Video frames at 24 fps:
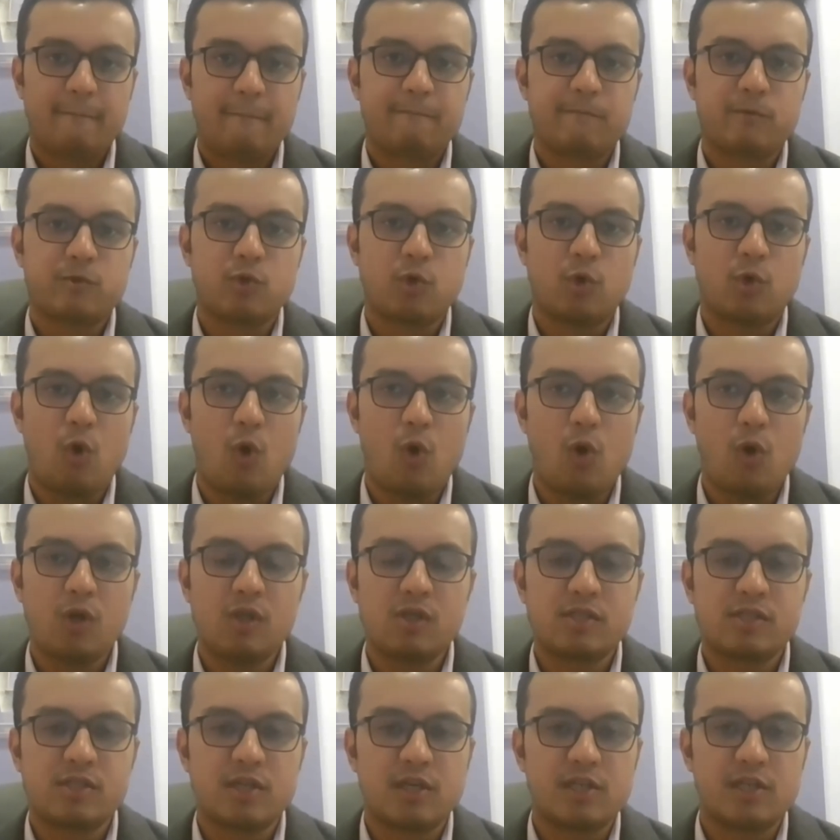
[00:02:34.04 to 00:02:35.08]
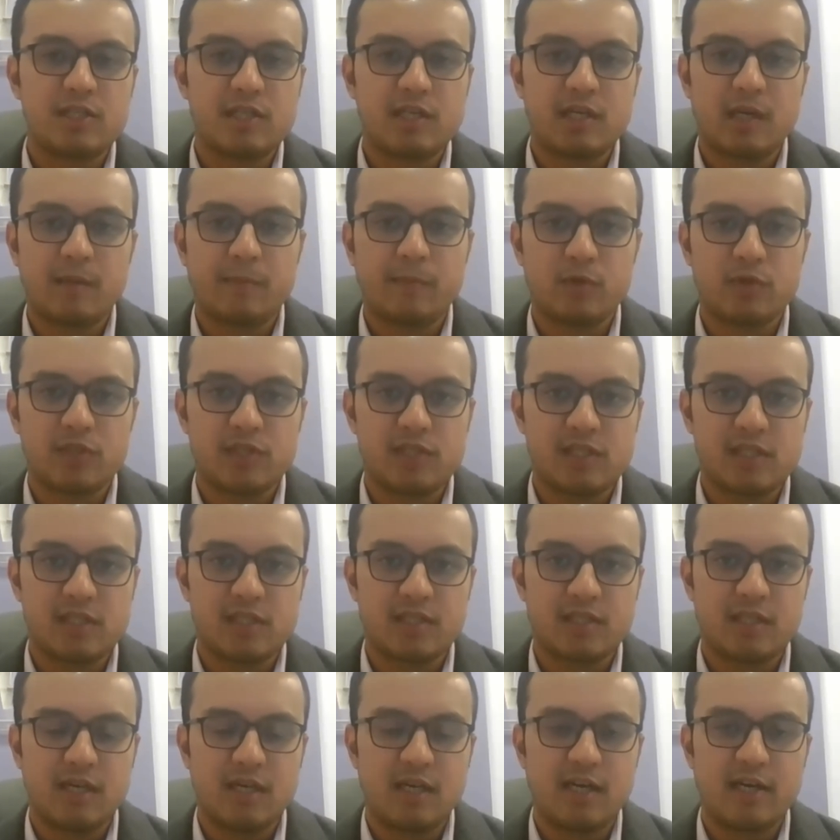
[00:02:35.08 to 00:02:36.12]
So all surgical
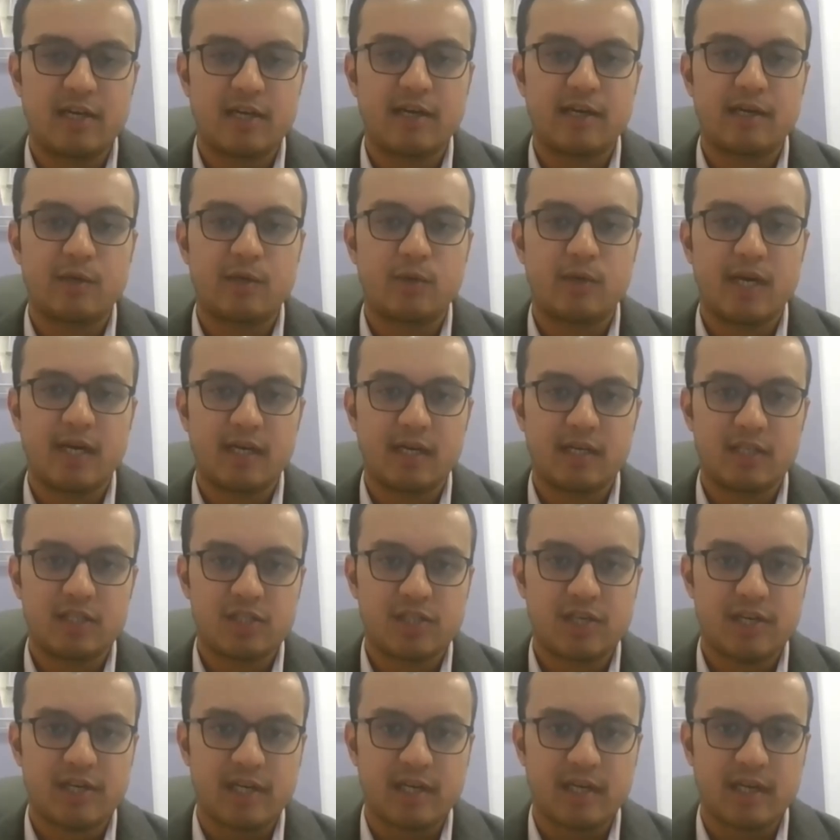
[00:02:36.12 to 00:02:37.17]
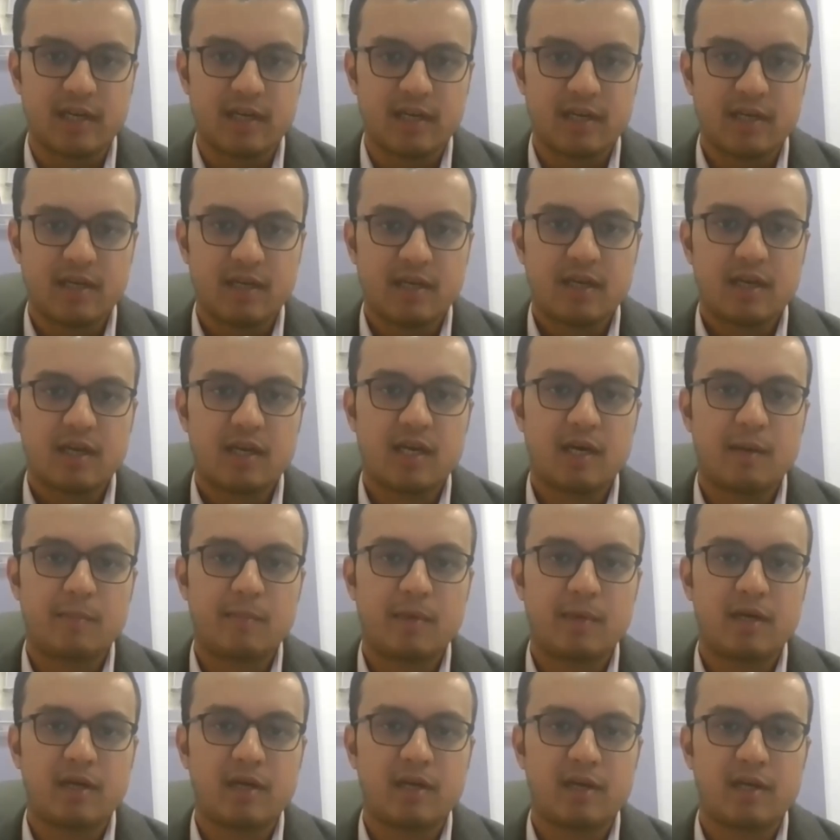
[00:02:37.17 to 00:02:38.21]
procedures related to dentistry come
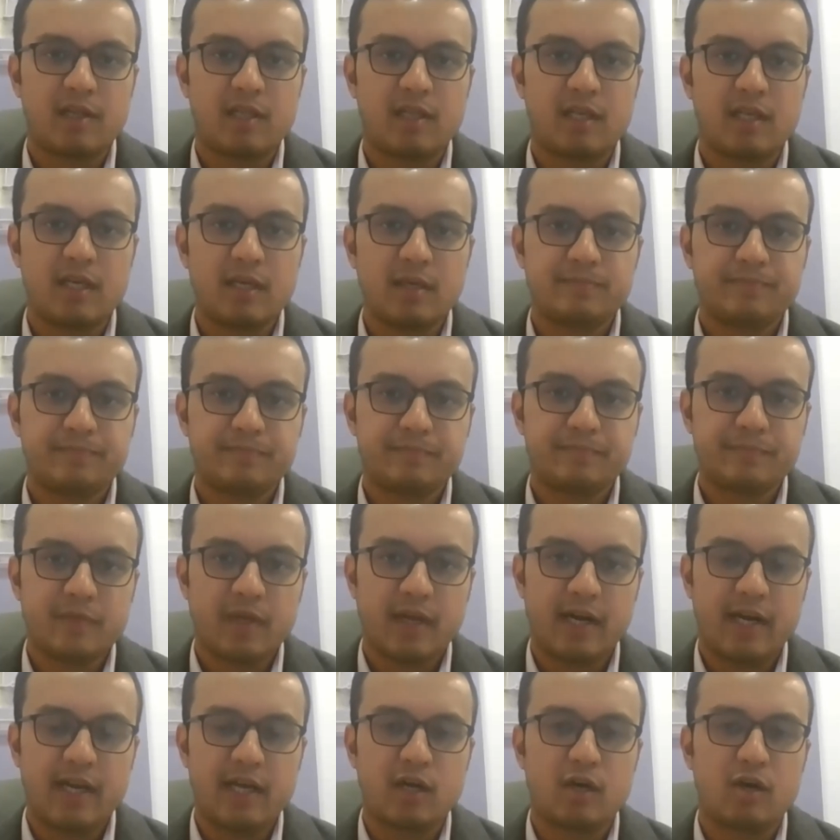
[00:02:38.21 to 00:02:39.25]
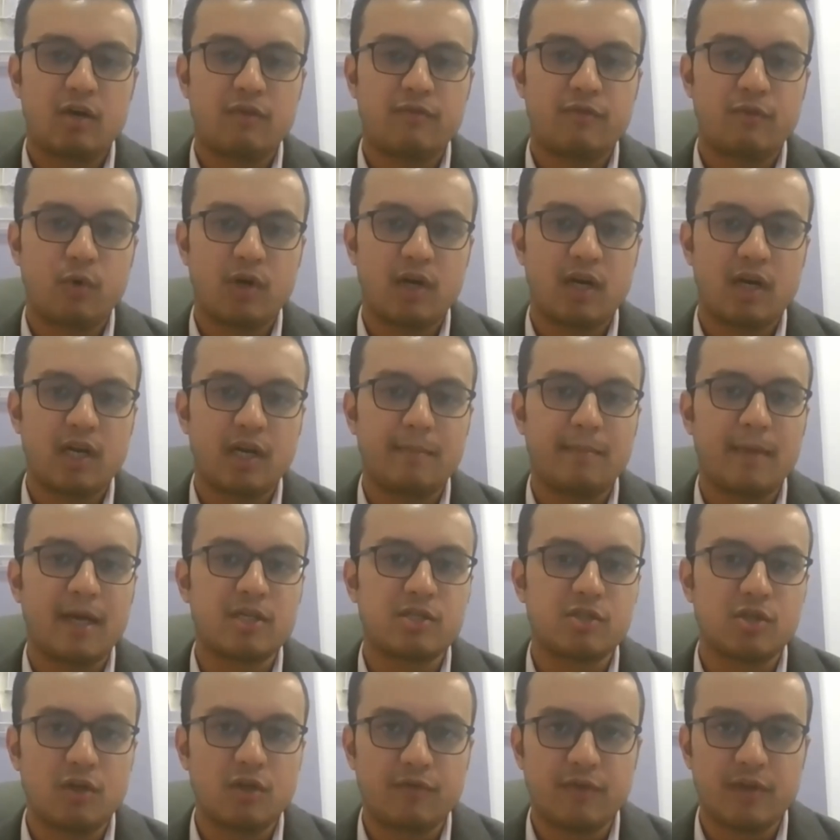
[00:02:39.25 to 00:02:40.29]
under the heading of oral and
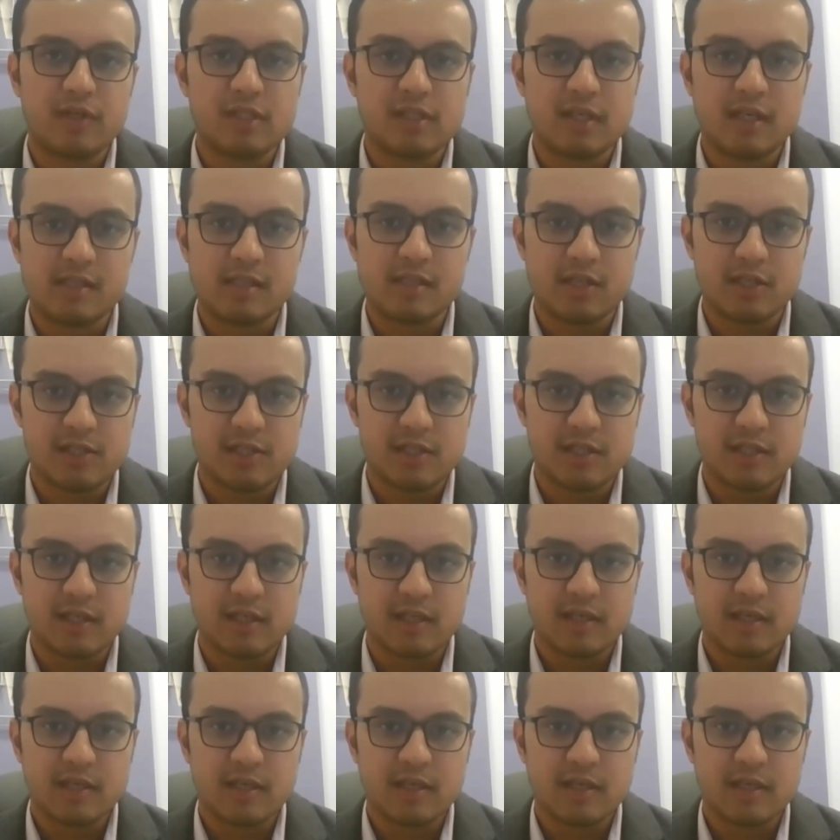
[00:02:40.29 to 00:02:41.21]
maxillofacial surgery.